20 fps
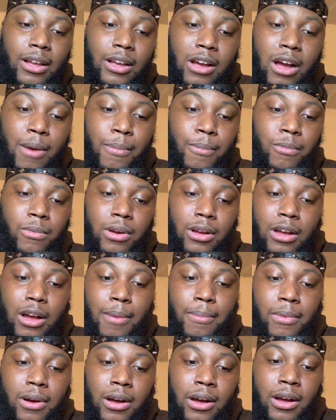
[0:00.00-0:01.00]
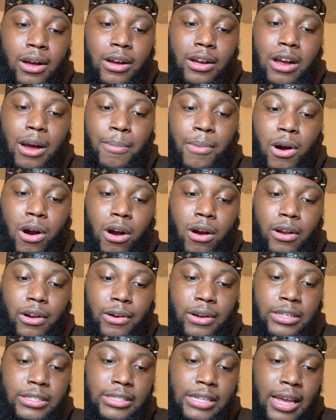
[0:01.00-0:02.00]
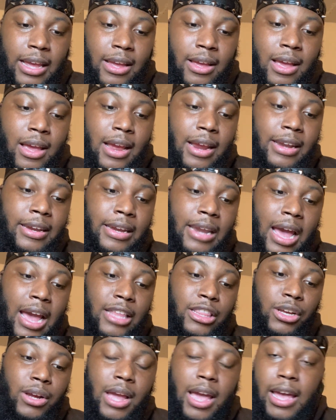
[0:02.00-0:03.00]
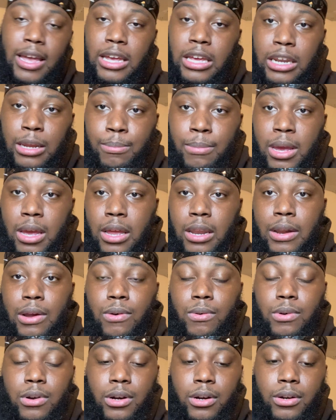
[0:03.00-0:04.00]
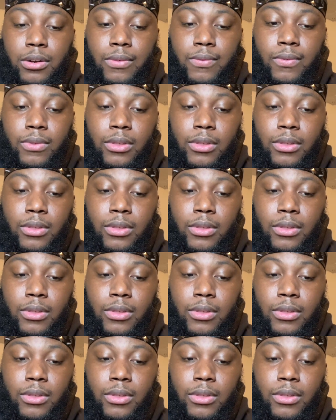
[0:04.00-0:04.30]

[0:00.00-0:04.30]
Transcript: come come uh come harder and say neither had any man known her